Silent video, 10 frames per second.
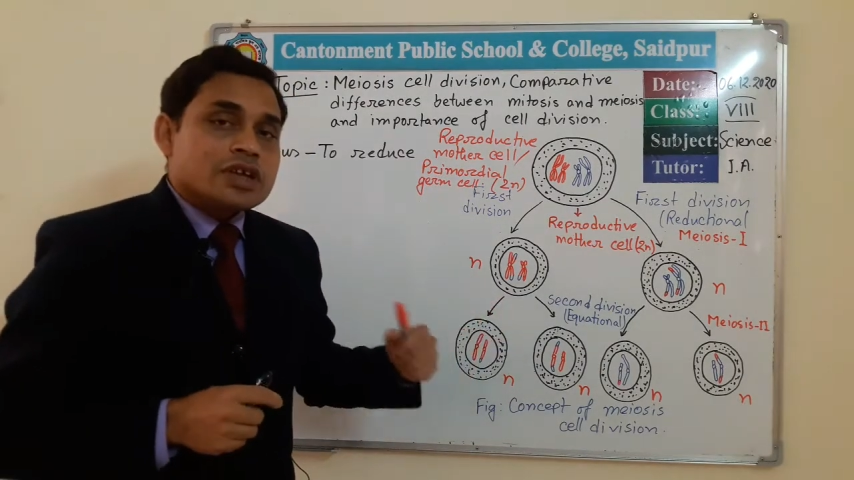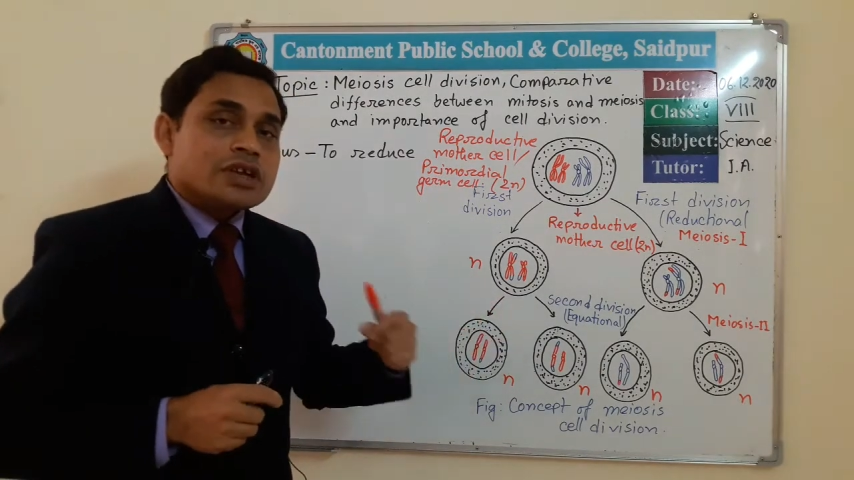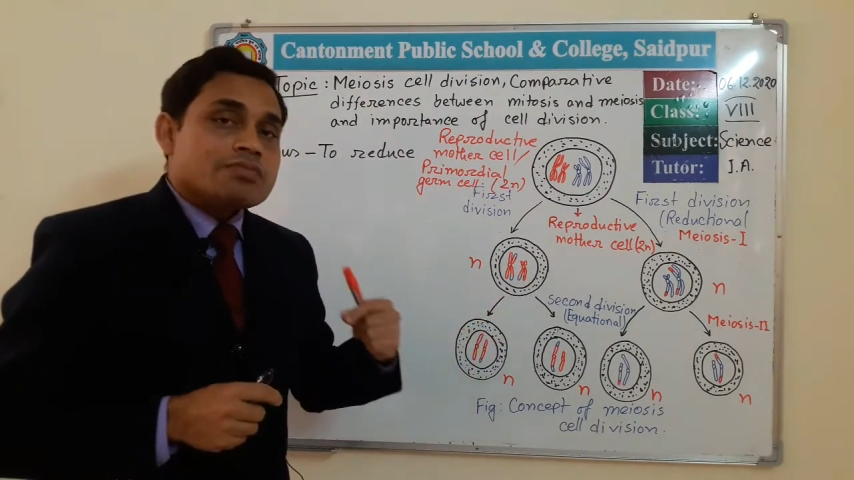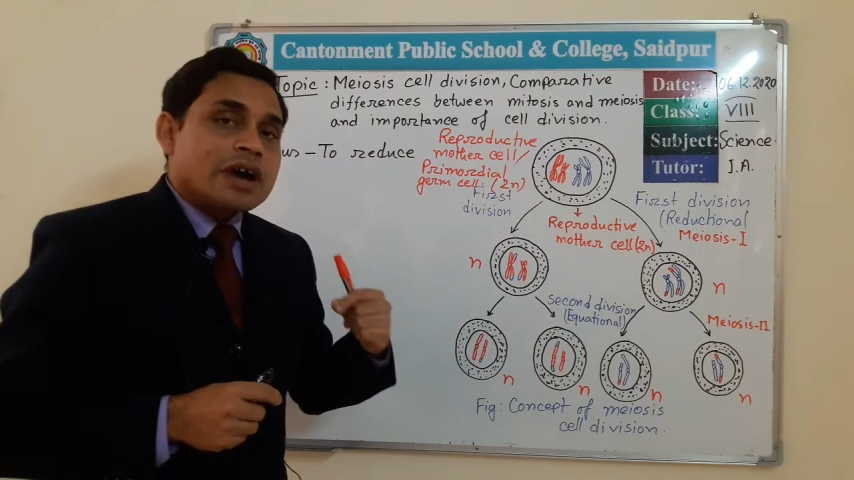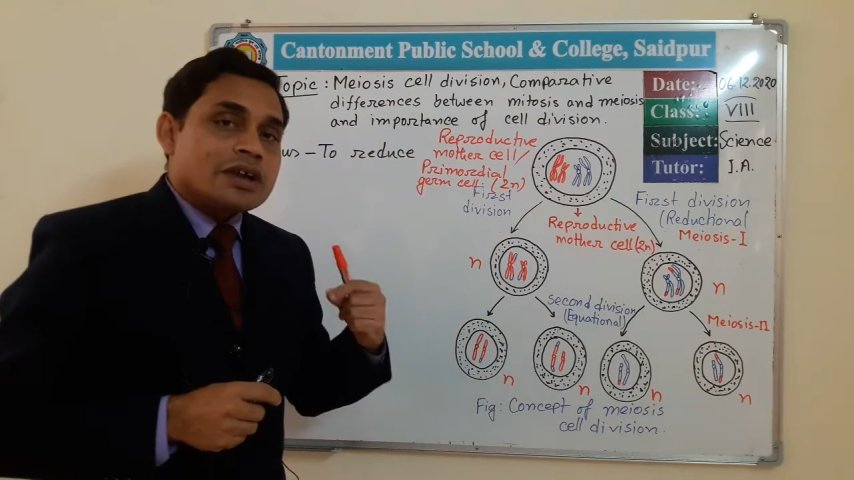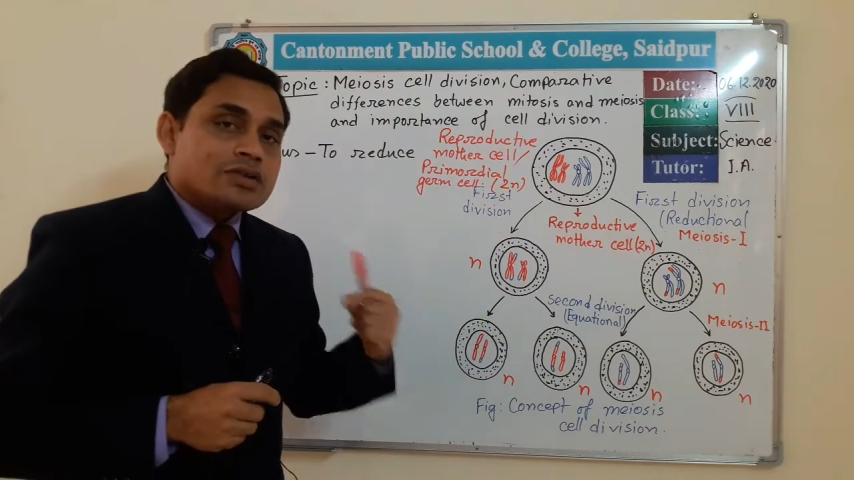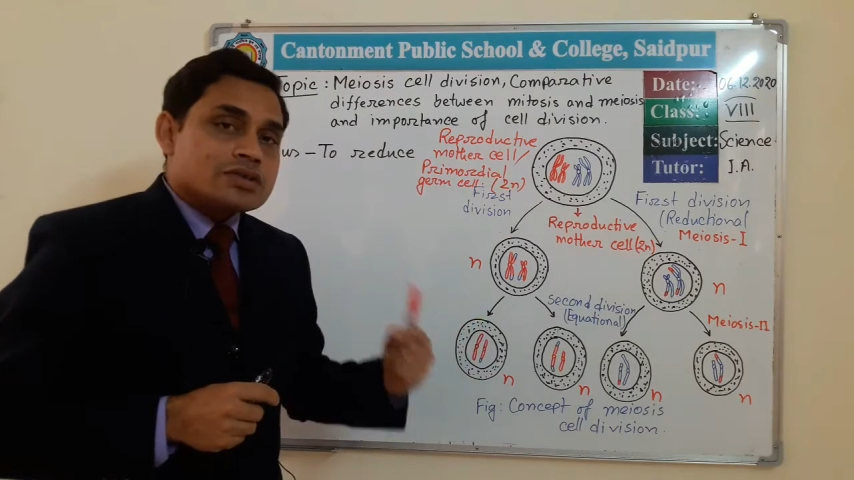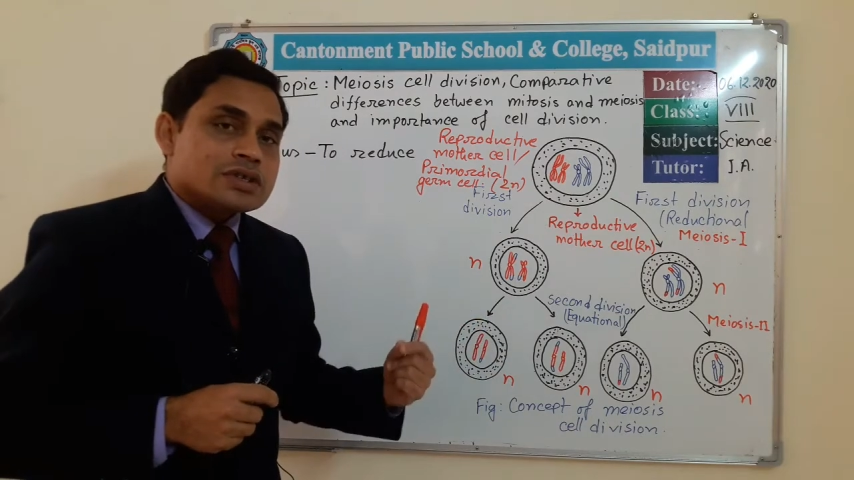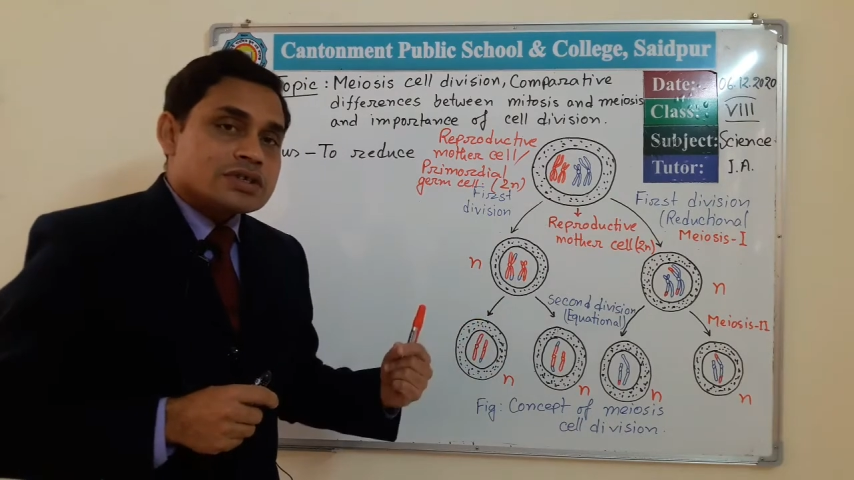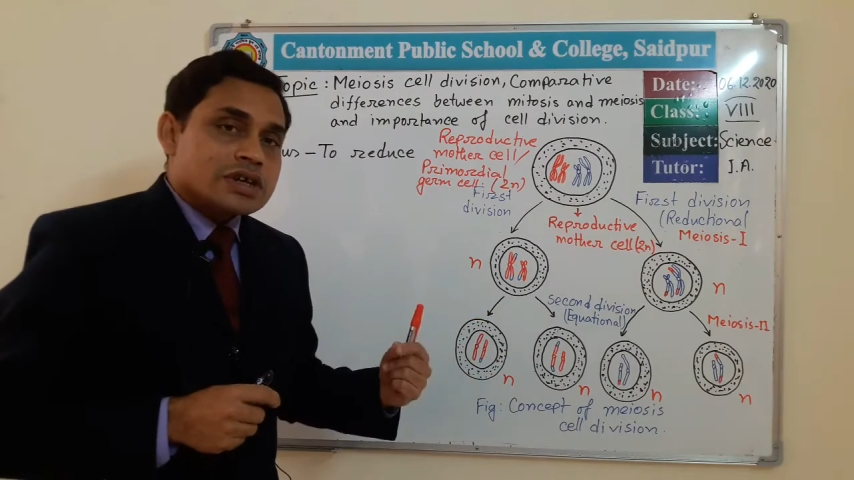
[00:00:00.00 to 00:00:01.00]
in
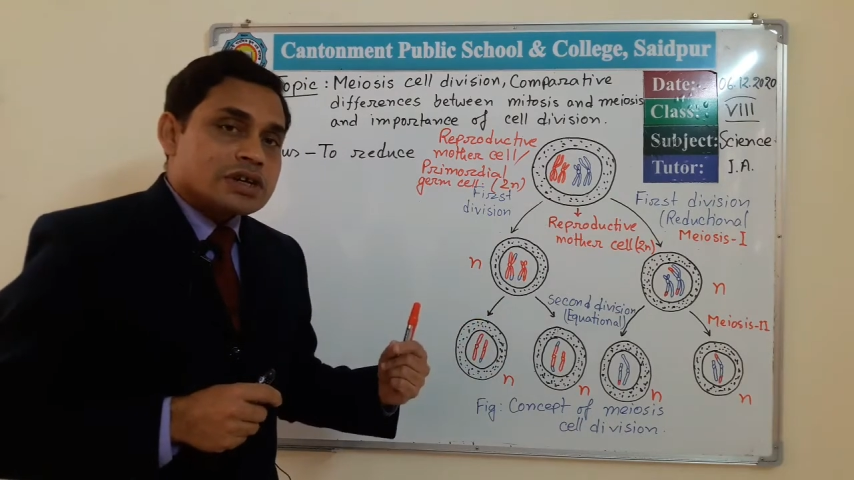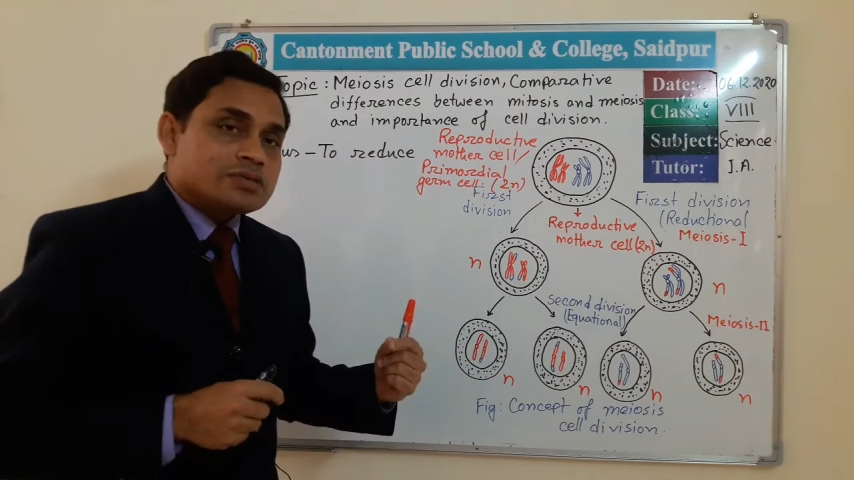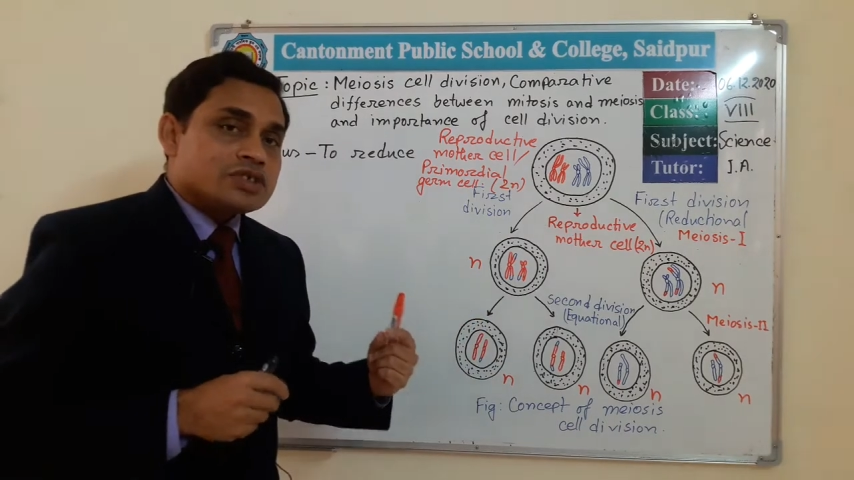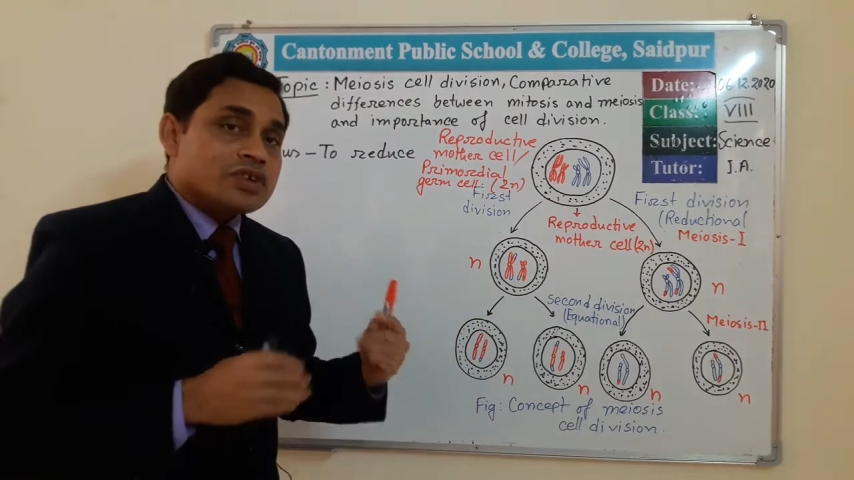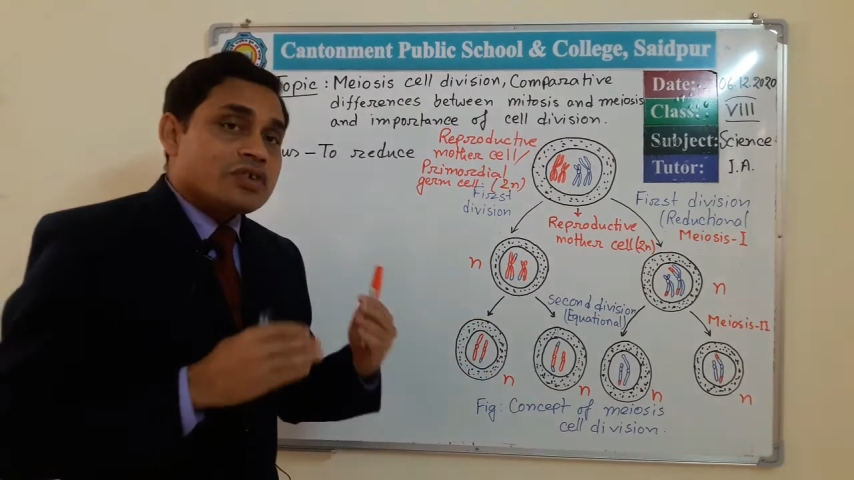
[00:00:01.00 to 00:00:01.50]
mitosis cell division